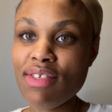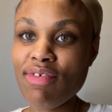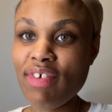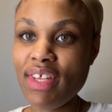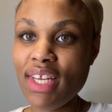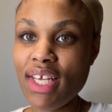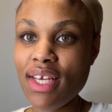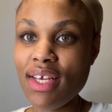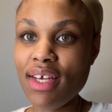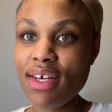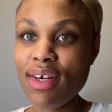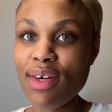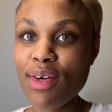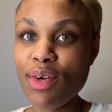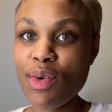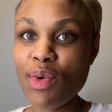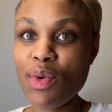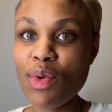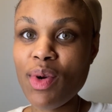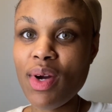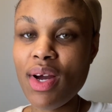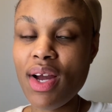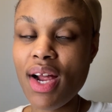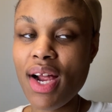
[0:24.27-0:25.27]

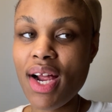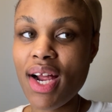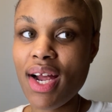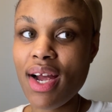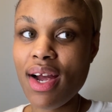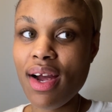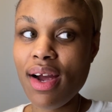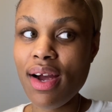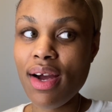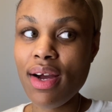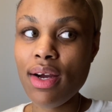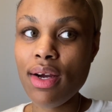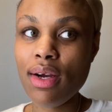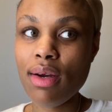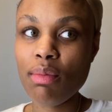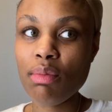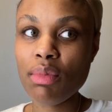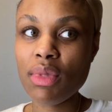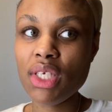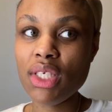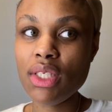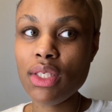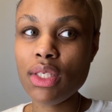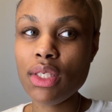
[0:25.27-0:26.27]
video,
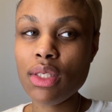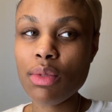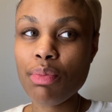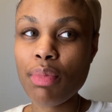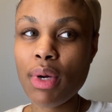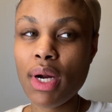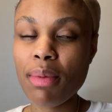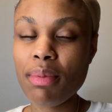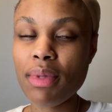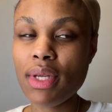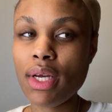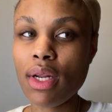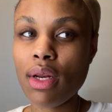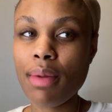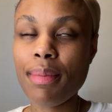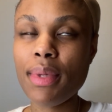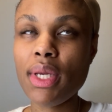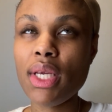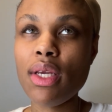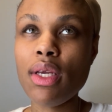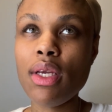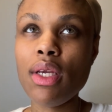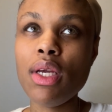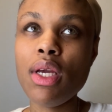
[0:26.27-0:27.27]
this is probably going to
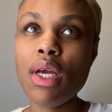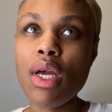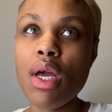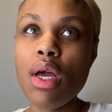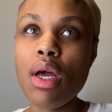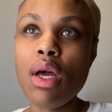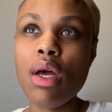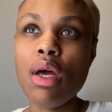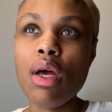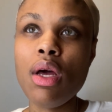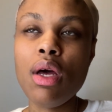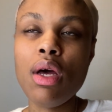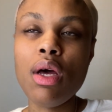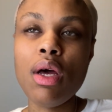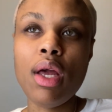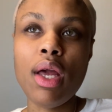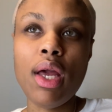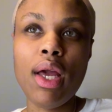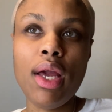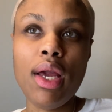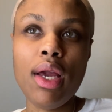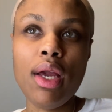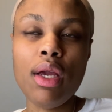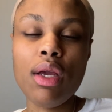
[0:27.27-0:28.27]
be
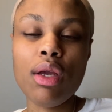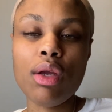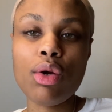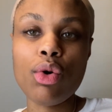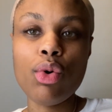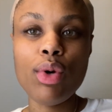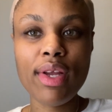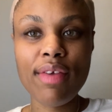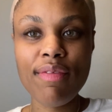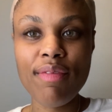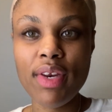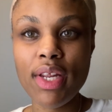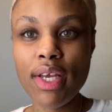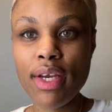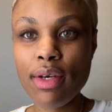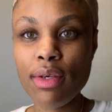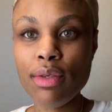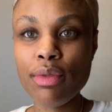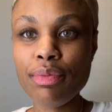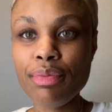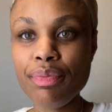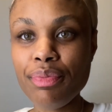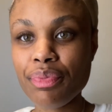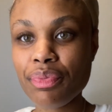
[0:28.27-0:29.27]
a quick
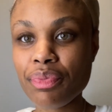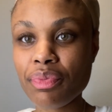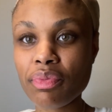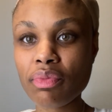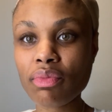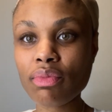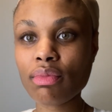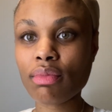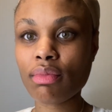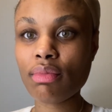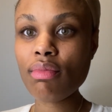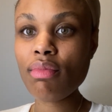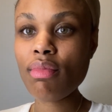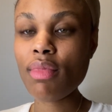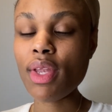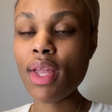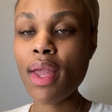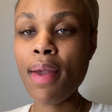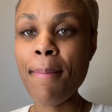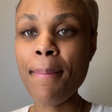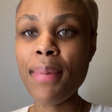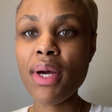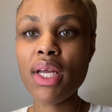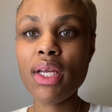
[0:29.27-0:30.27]
video,
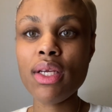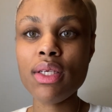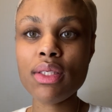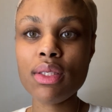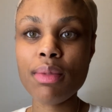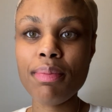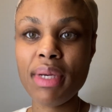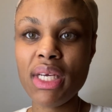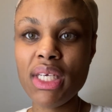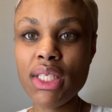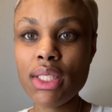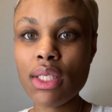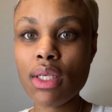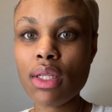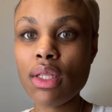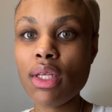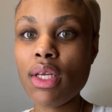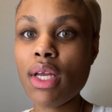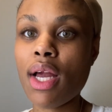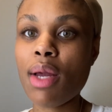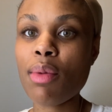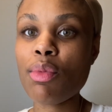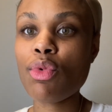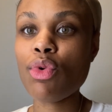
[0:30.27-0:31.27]
but it's basically
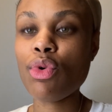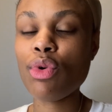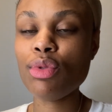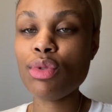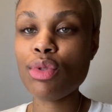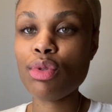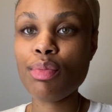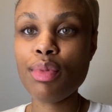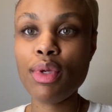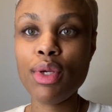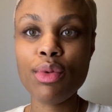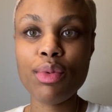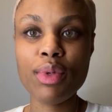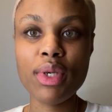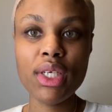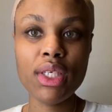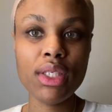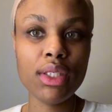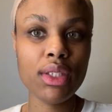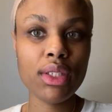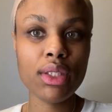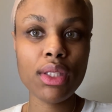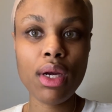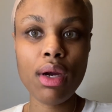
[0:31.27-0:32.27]
I'm going to be
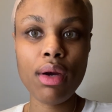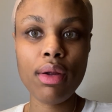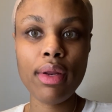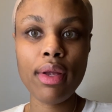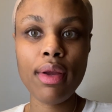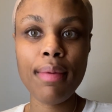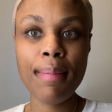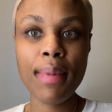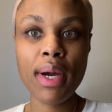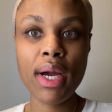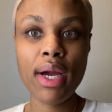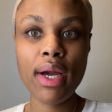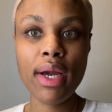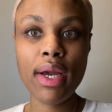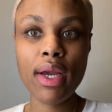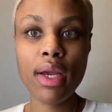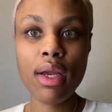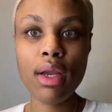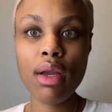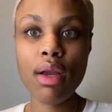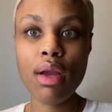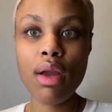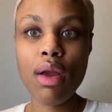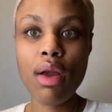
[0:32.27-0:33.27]
reinstalling my